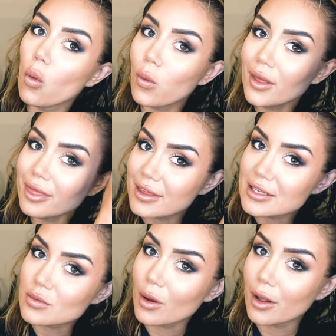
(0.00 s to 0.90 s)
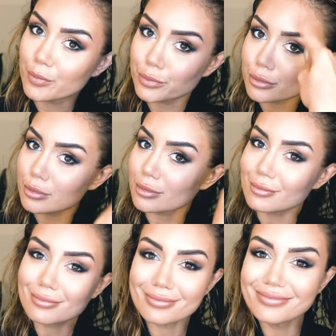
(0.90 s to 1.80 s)
With this one,
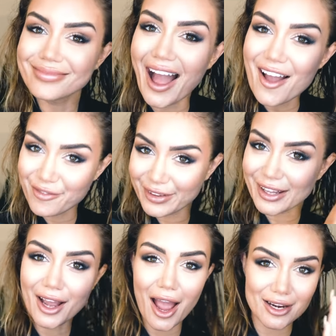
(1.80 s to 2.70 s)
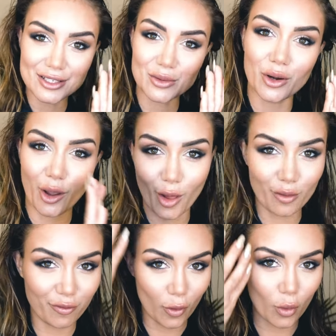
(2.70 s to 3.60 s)
I feel like I actually want to
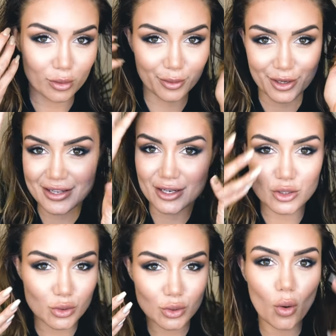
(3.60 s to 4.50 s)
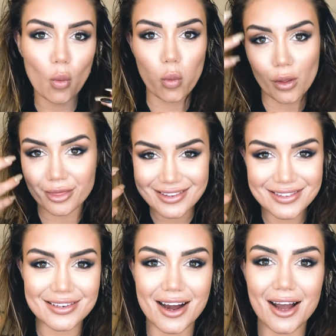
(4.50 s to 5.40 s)
curl forward because I do want this
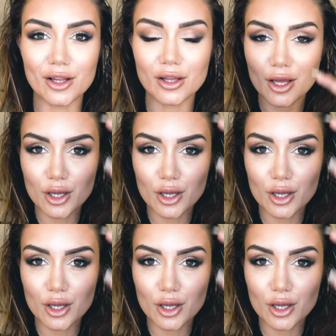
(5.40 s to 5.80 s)
style